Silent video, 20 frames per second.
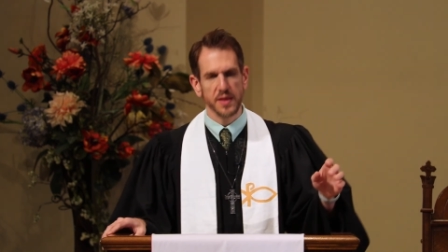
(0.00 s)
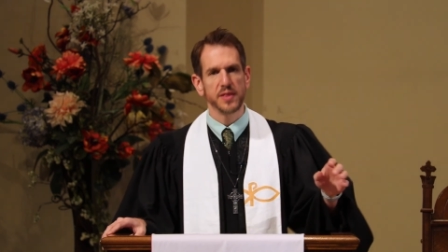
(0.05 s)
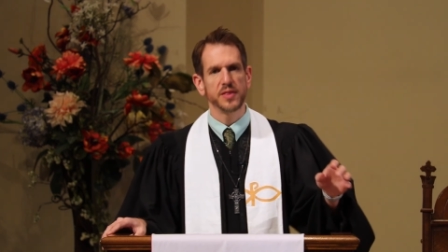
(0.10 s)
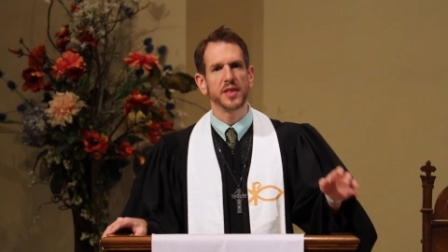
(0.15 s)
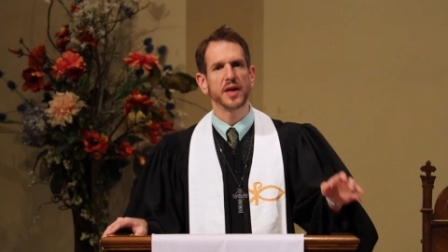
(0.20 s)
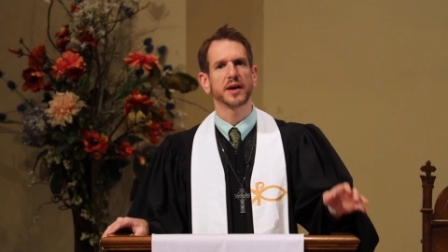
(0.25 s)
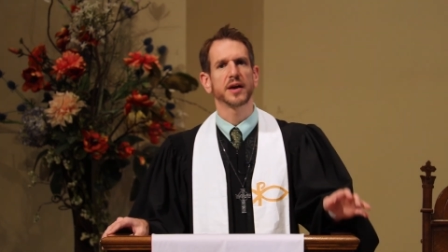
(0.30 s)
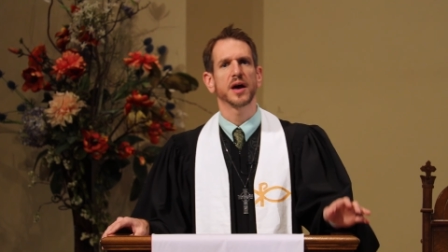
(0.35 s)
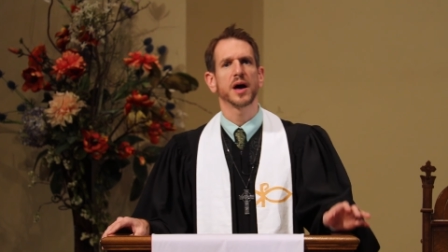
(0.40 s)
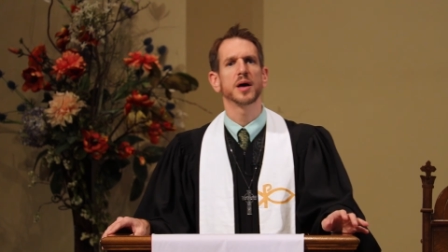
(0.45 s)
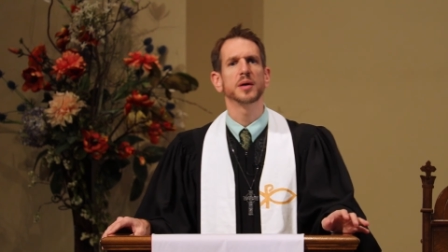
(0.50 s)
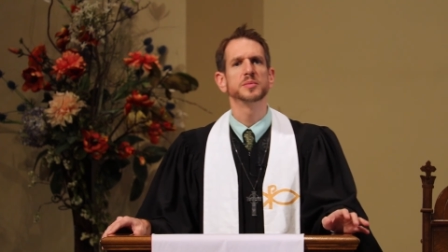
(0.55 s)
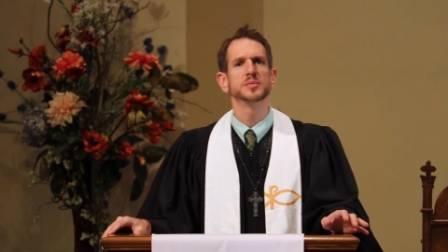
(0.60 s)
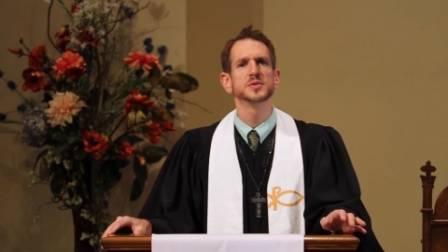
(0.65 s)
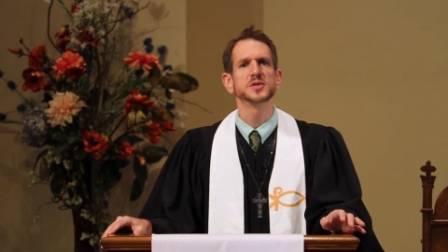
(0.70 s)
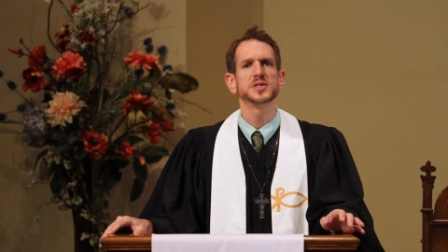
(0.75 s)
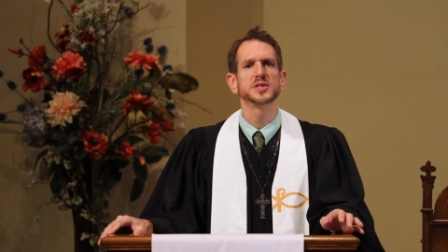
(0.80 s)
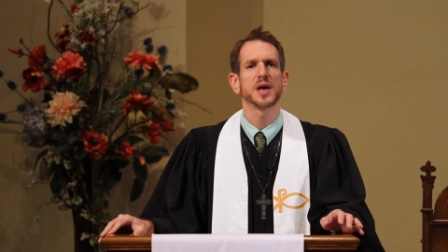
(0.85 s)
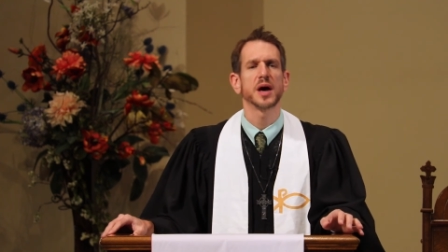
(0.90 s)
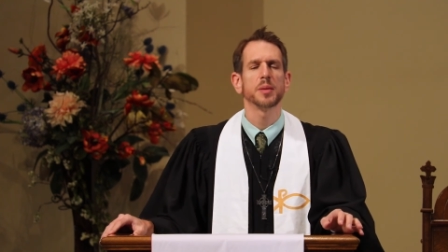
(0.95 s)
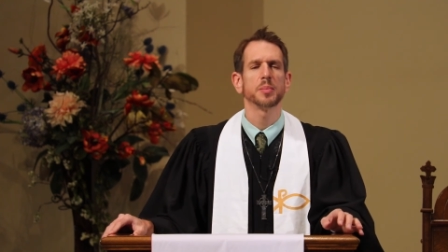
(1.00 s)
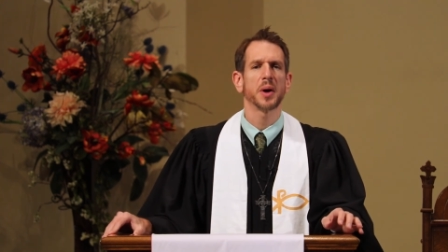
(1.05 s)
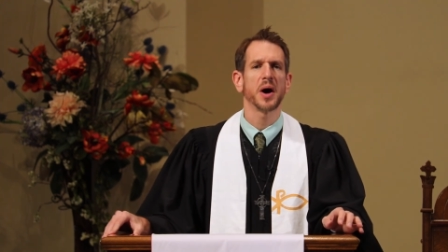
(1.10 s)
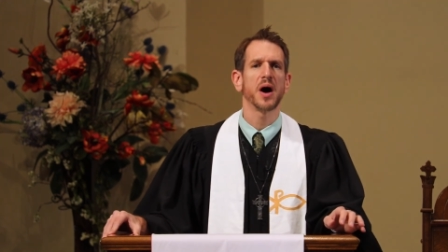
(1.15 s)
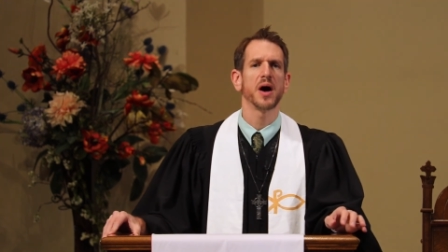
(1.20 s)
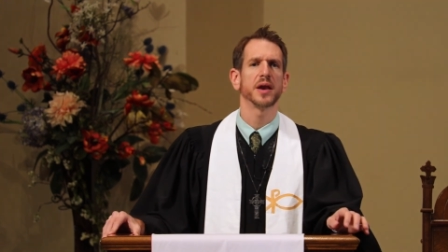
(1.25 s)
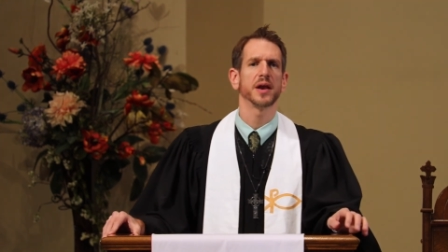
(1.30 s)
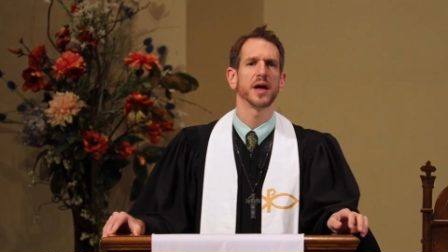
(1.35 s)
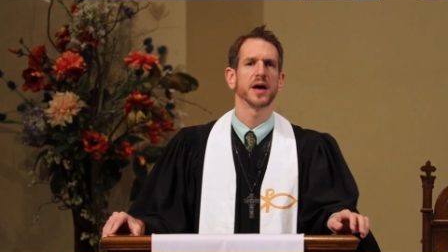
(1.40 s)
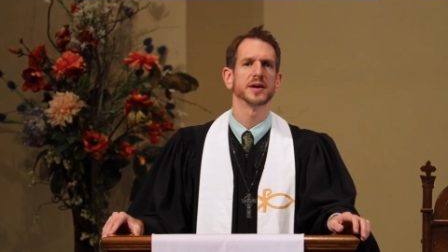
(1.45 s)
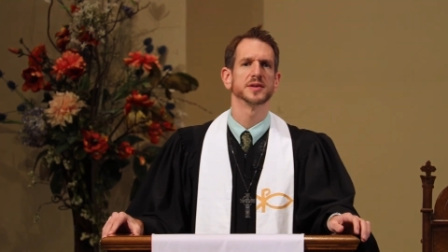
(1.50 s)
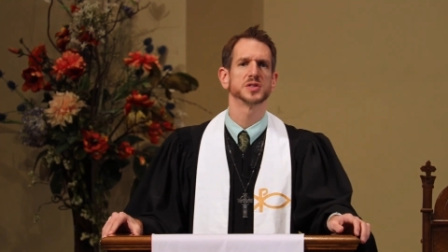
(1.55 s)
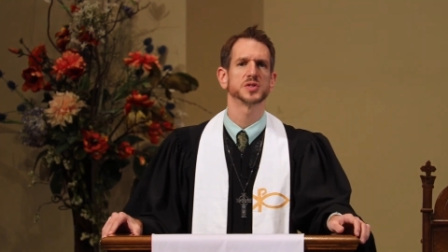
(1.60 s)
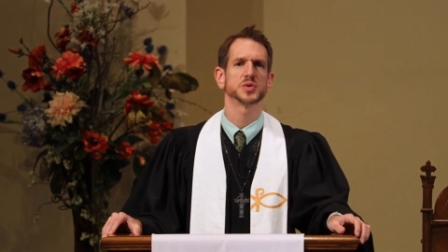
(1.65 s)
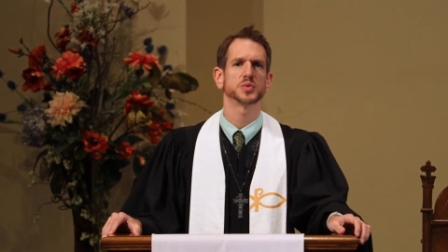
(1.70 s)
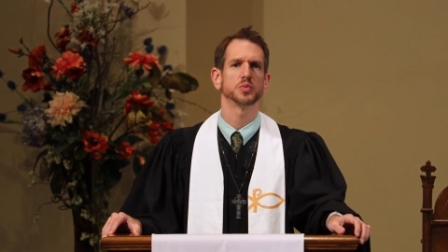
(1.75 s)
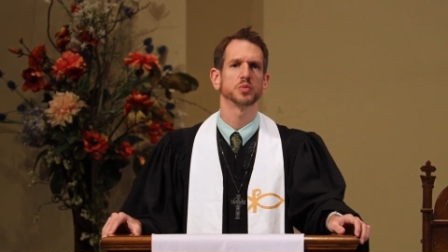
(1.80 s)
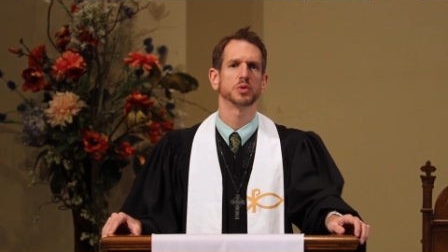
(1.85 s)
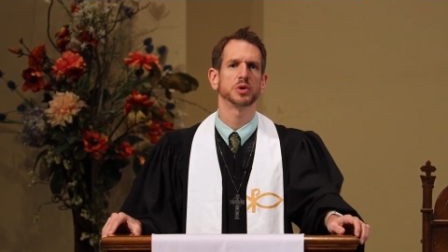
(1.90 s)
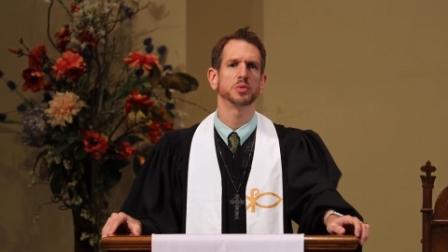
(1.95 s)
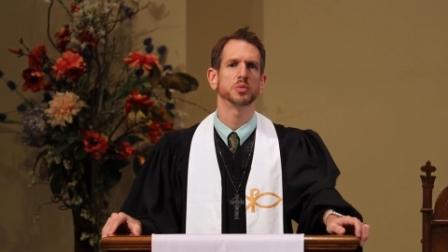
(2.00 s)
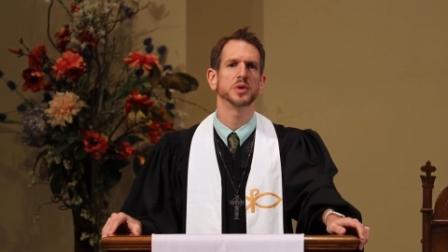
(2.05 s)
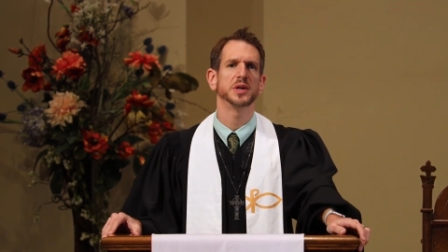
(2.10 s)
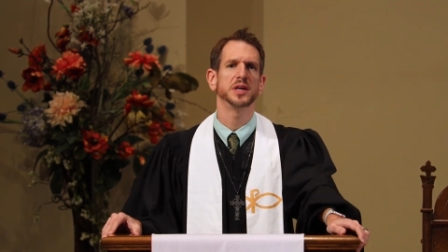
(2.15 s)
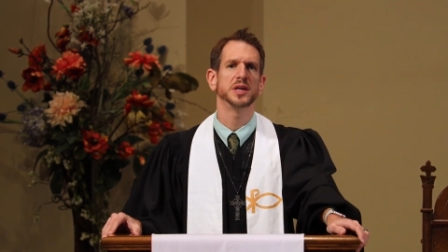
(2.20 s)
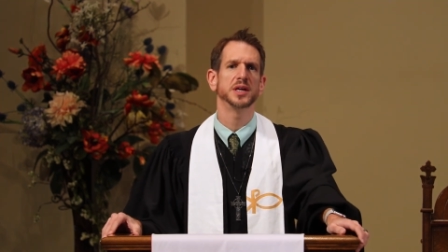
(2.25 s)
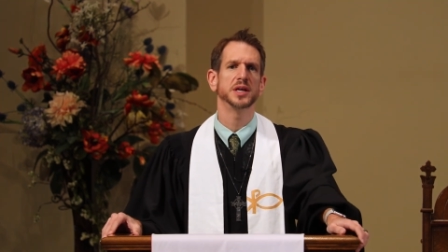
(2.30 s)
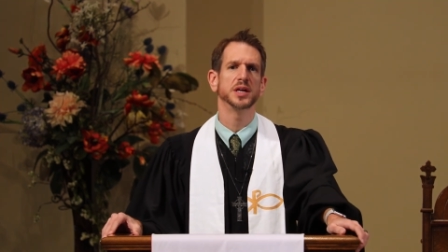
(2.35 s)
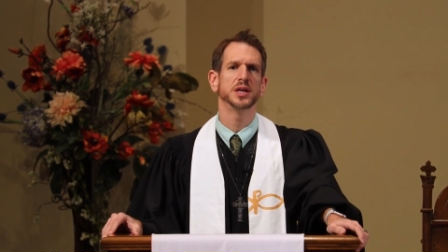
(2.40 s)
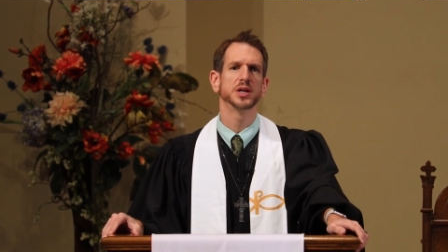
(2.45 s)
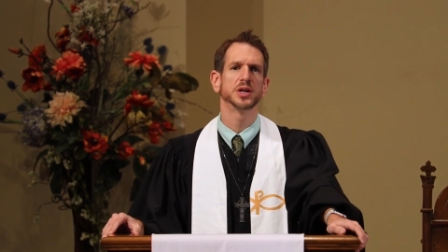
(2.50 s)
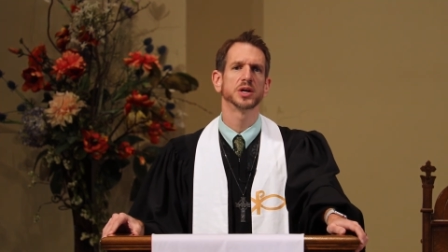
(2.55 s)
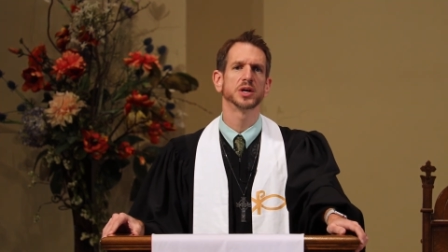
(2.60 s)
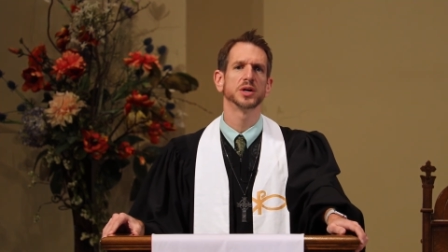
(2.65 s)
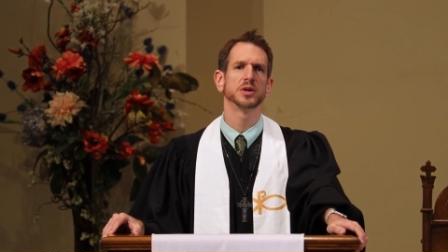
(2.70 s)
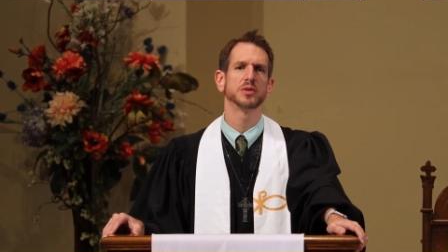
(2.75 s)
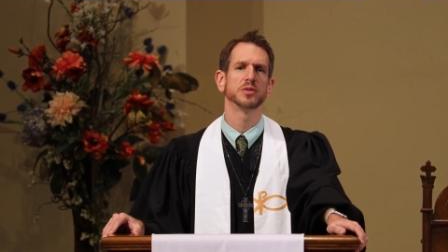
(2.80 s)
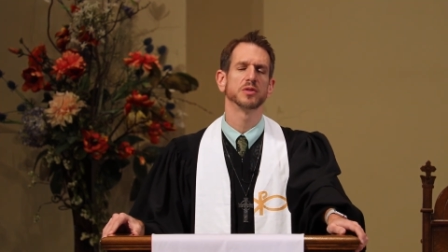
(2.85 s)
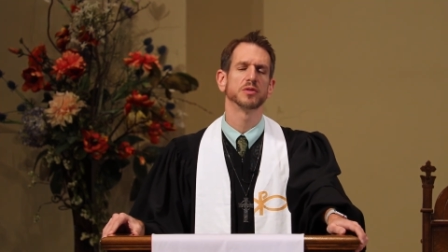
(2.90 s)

that comes upon us when we hear